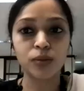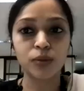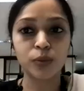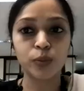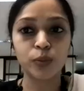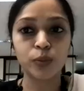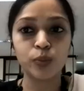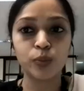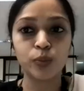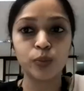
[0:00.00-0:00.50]

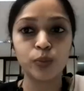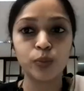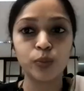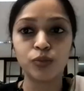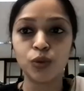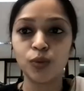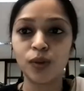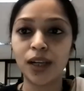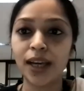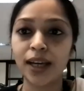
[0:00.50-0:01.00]
do we
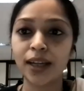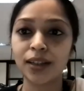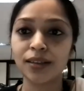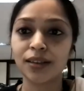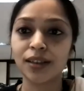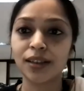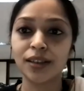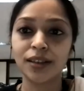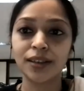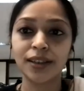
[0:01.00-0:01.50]

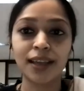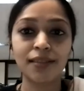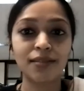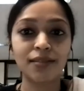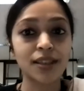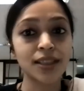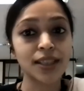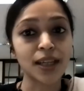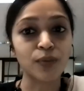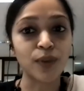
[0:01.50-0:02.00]
get this
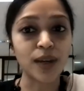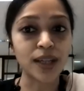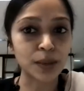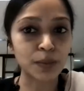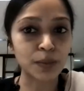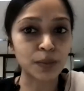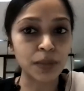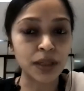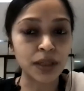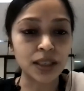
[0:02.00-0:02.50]

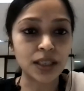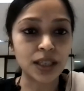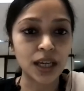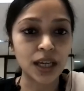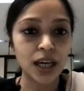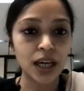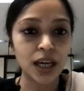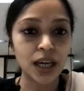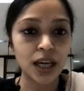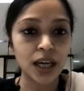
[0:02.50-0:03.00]
investment
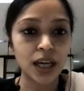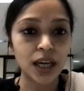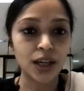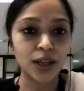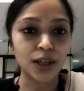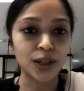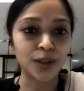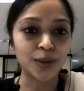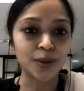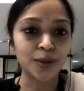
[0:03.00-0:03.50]

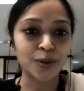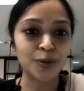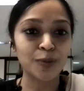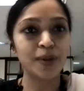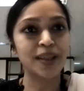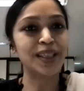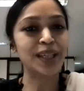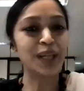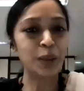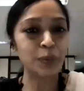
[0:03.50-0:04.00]
to
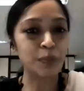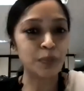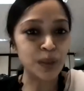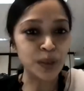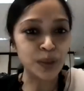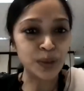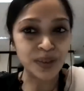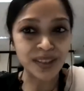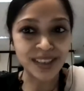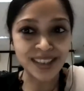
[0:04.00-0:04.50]
basically
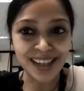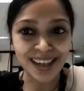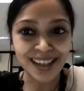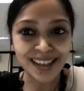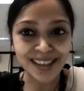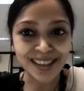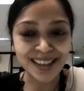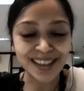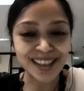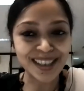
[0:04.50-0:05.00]
build
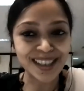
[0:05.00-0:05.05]
resilience?